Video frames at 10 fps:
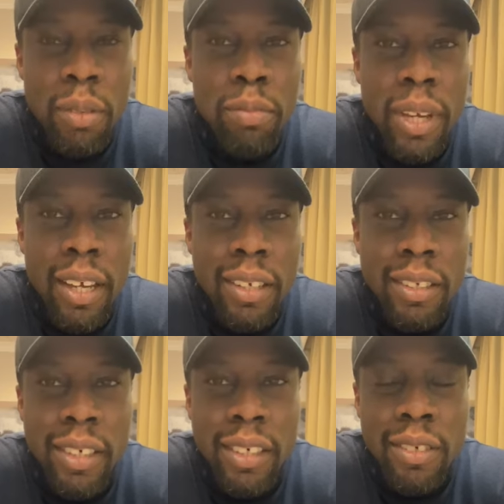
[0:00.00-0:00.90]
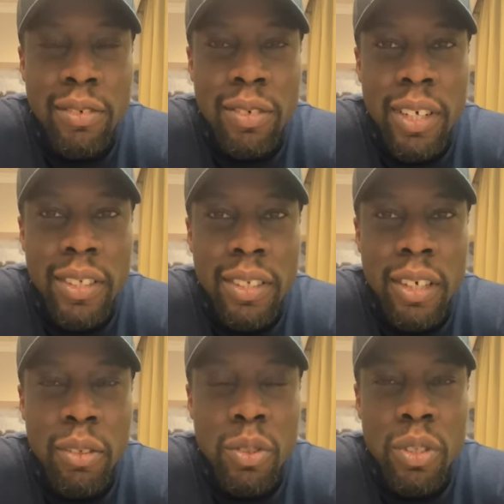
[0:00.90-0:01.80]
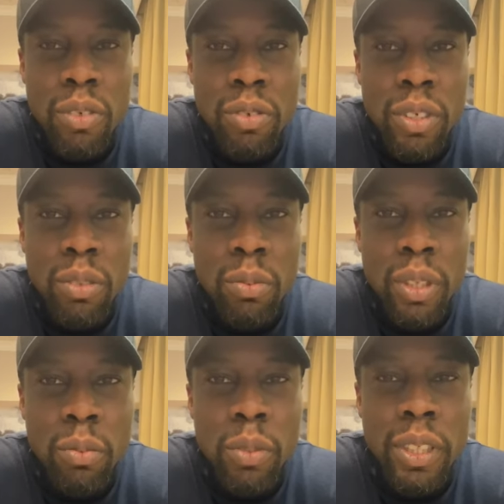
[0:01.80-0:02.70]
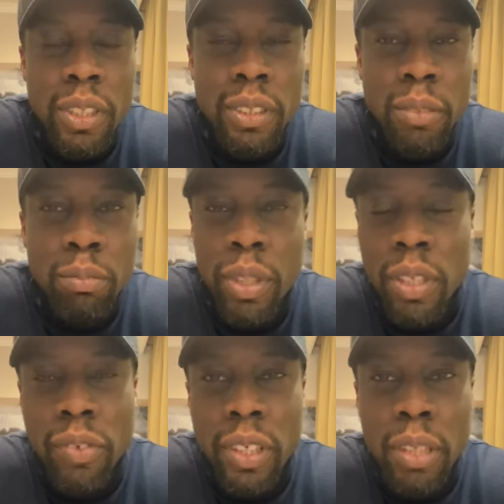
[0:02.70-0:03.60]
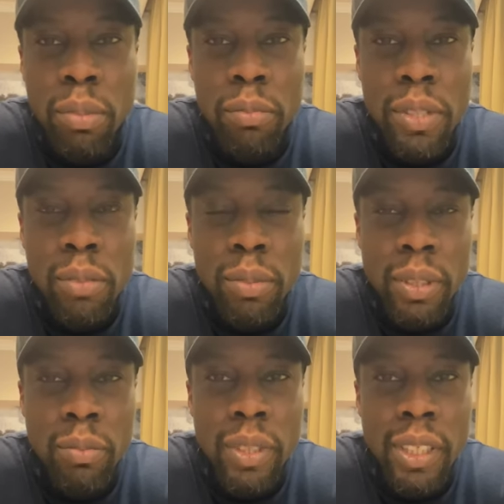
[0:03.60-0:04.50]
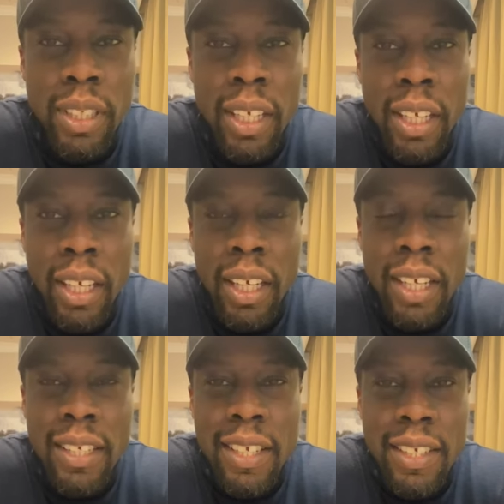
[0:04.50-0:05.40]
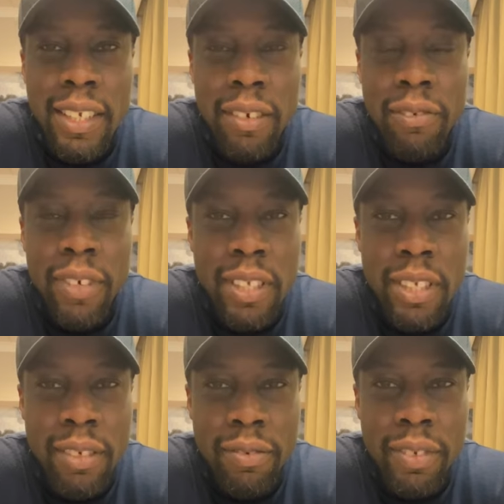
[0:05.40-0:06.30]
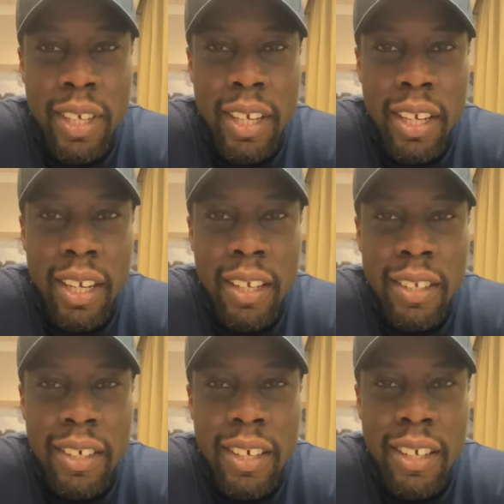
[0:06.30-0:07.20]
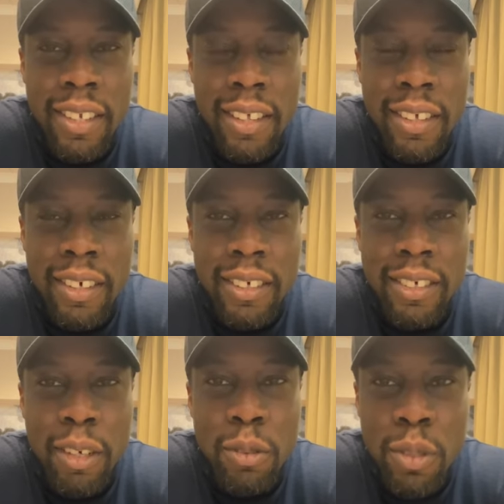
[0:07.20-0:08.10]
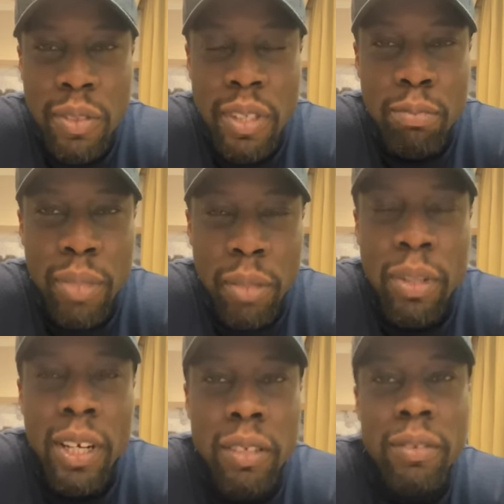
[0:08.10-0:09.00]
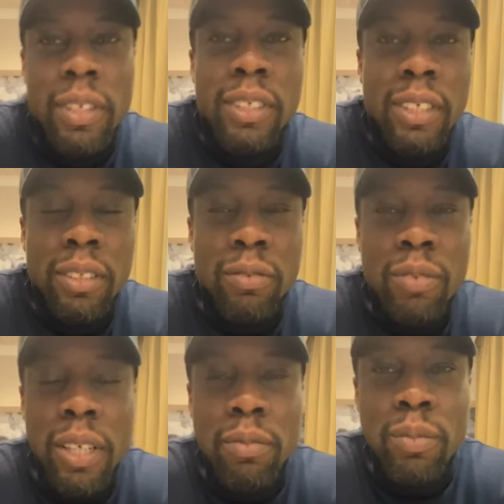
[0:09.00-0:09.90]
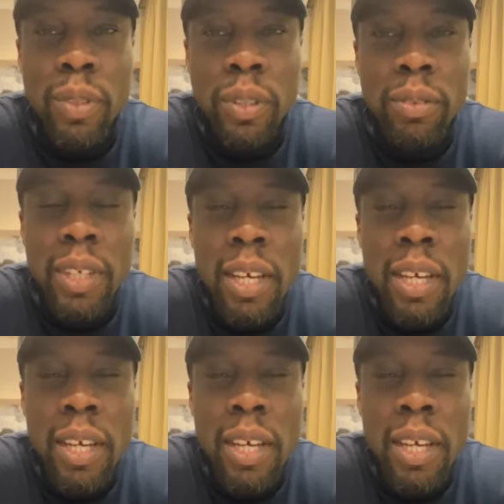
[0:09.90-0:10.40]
you compared and contrasted cultures across the world, what is perfectly permissible in one is actually offensive in another. Culture is a big part of our sense of right and wrong.